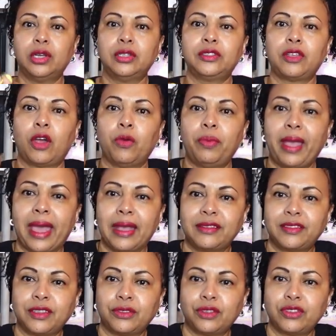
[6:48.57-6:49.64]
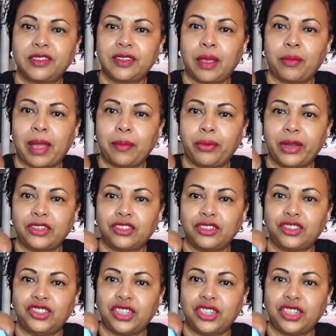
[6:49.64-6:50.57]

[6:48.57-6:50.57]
topaz and the semi-precious